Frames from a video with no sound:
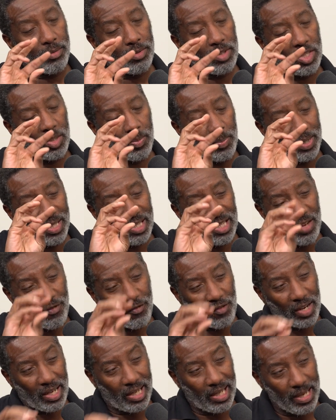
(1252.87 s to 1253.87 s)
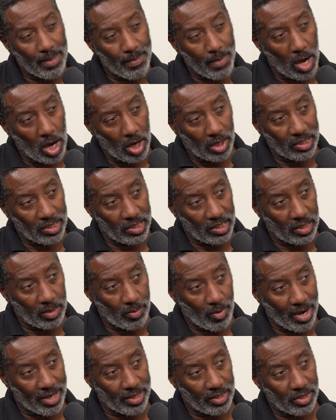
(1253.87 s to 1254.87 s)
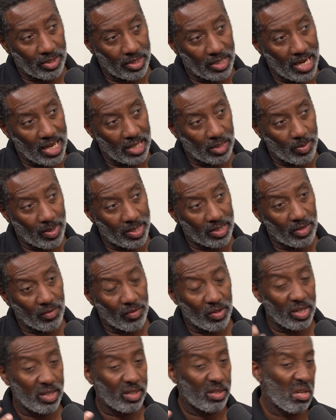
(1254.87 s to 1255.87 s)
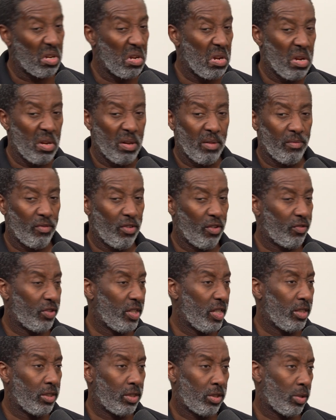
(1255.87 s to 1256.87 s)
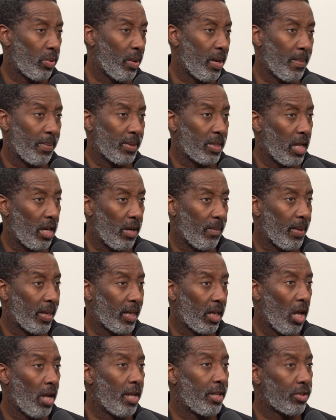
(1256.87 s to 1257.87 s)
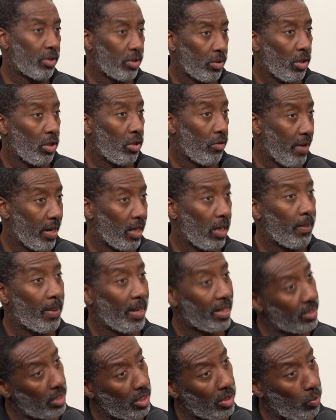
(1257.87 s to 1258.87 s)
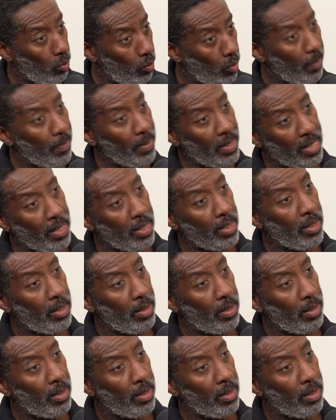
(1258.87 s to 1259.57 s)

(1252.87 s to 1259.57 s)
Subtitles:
specifically marketed the pregnancy aspect of things, 15 to 20% of my clients on a regular basis would be